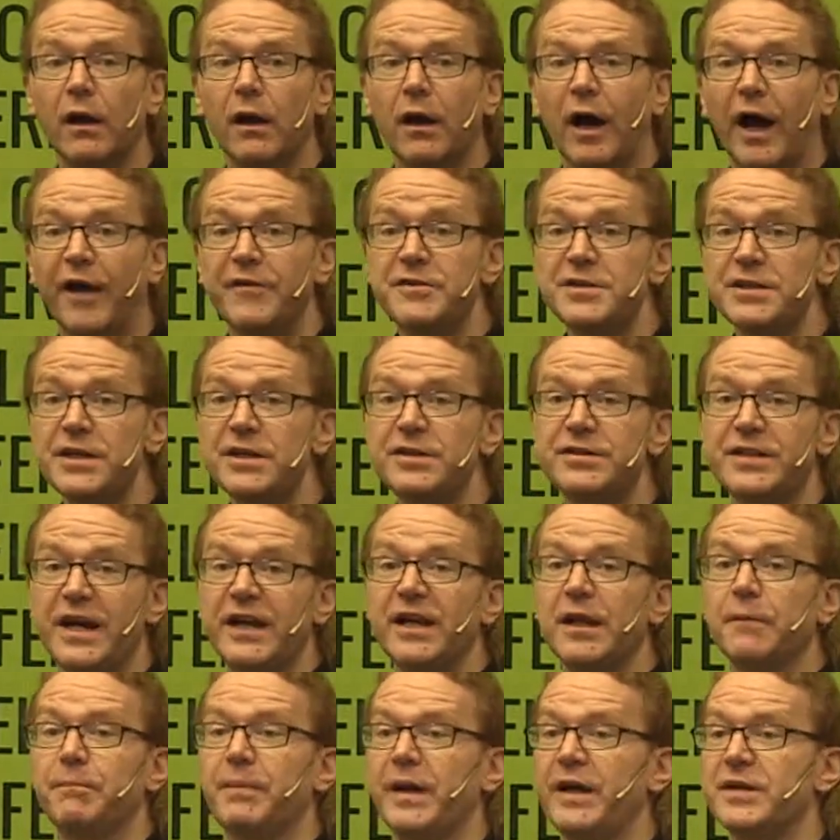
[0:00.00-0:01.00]
I've seen
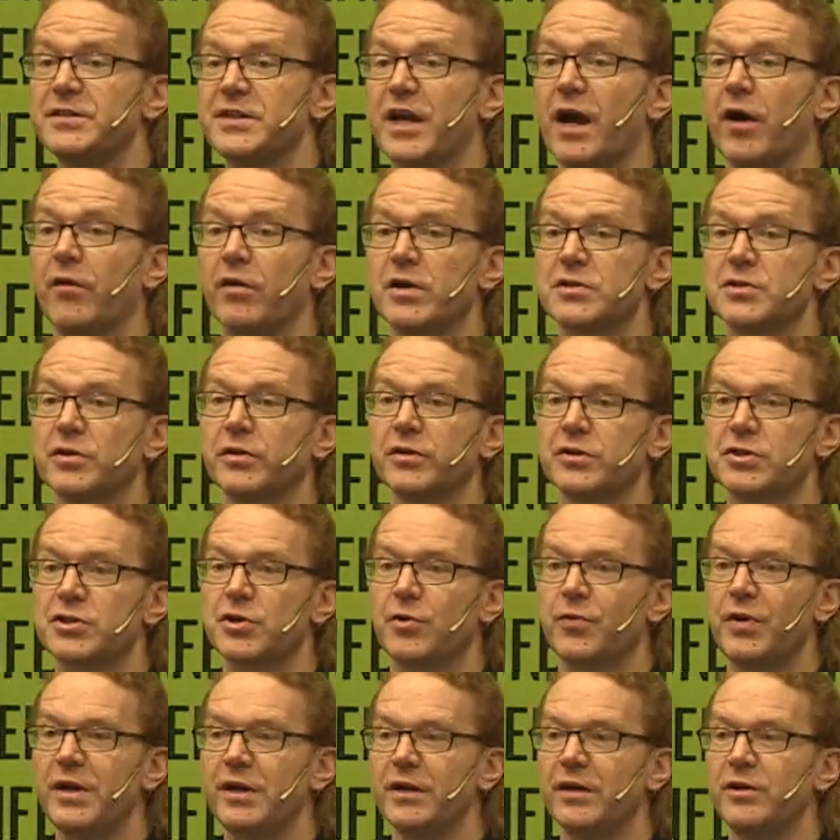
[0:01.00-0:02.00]
database errors on the
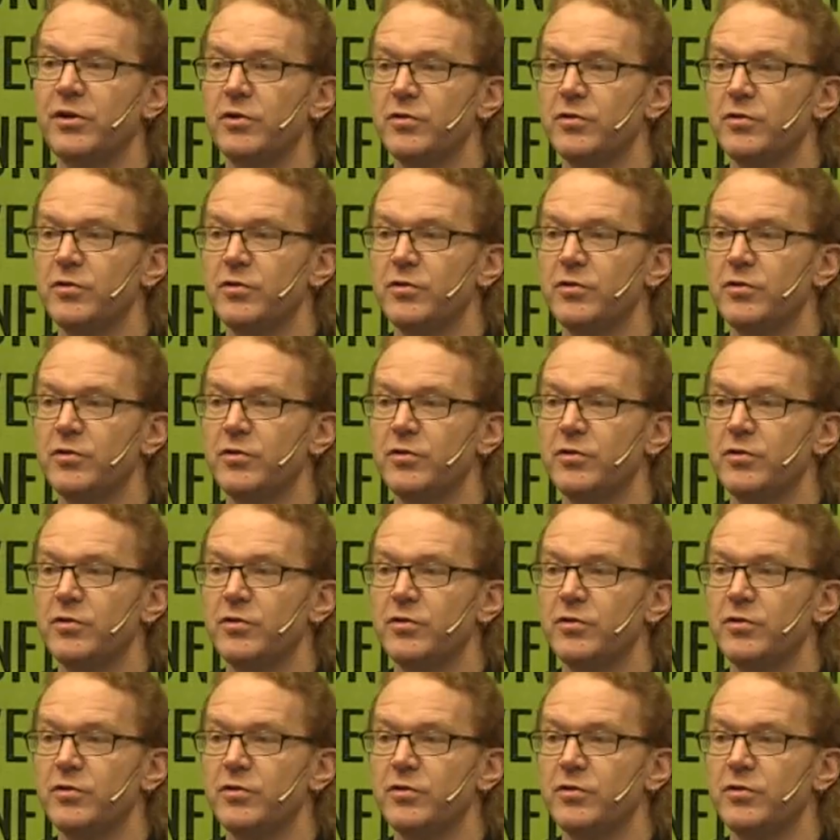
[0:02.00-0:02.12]
screen and